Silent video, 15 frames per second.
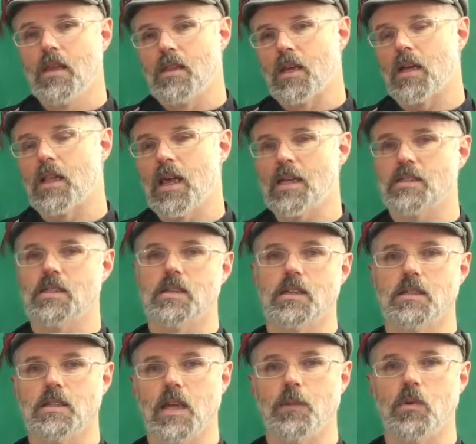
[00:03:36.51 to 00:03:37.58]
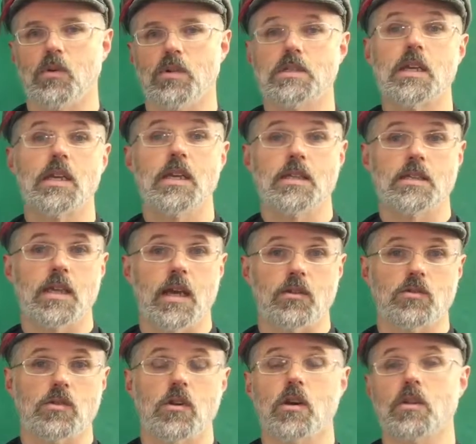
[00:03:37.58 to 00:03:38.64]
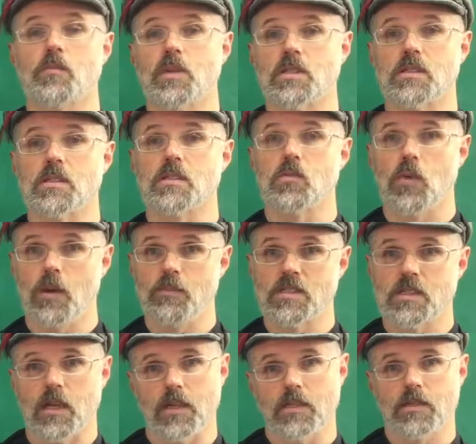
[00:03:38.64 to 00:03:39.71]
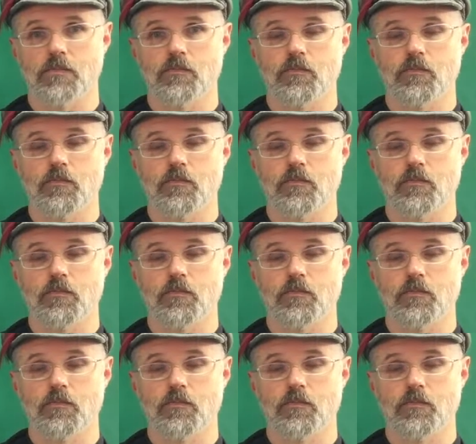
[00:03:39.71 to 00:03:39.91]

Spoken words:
The classic example is a hit counter on a business website.